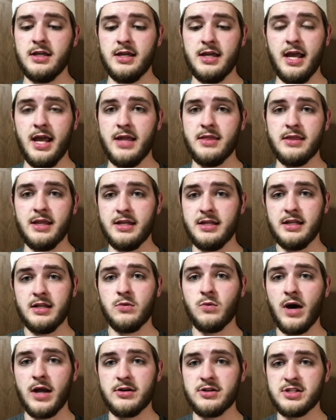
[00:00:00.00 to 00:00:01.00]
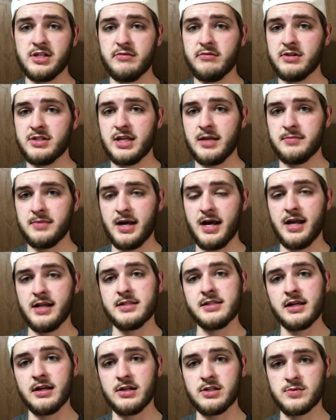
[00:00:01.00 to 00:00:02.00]
And they need the wide receiver depth behind
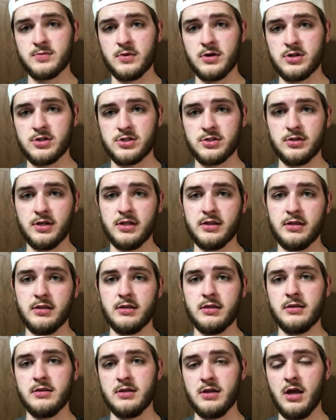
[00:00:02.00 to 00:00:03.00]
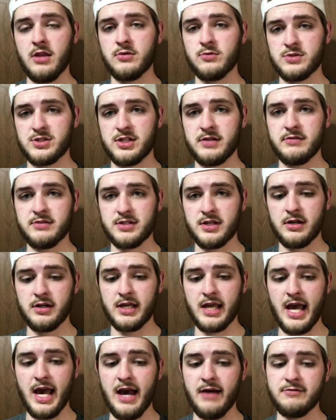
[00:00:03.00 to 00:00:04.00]
Terrence Marshall and the other receivers they already
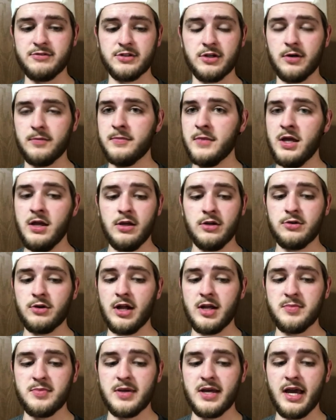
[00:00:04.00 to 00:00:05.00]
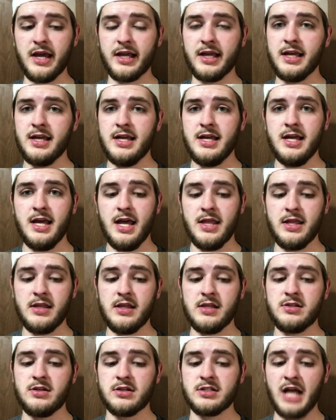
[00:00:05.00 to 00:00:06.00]
have. So, great pick. And then they
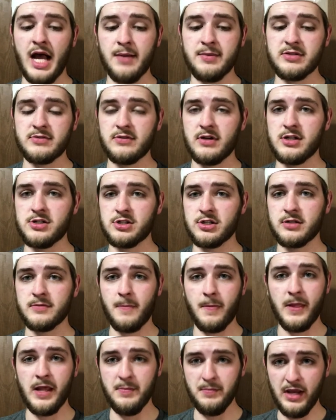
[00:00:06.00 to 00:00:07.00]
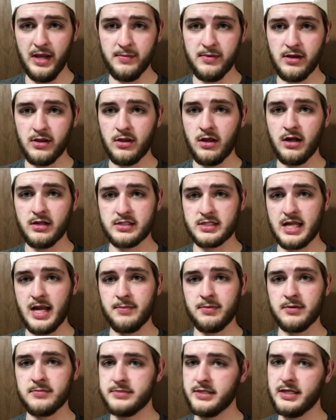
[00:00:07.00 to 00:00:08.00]
took Thomas Fletcher. He may be a long
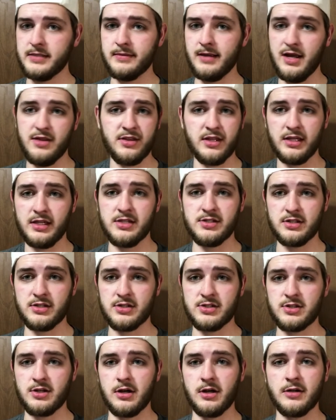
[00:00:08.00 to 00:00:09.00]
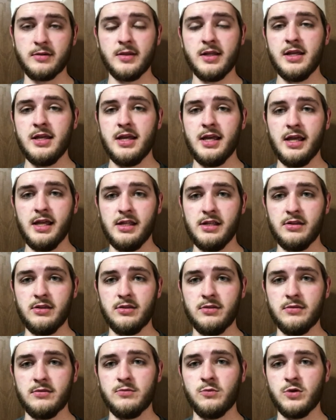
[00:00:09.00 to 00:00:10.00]
snapper, but I think he's going to start. And
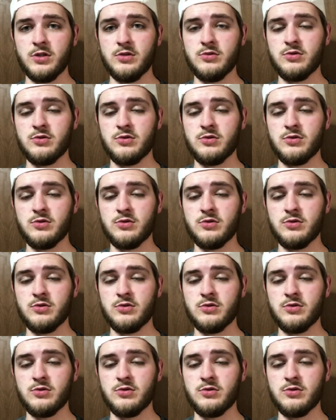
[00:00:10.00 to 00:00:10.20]
when you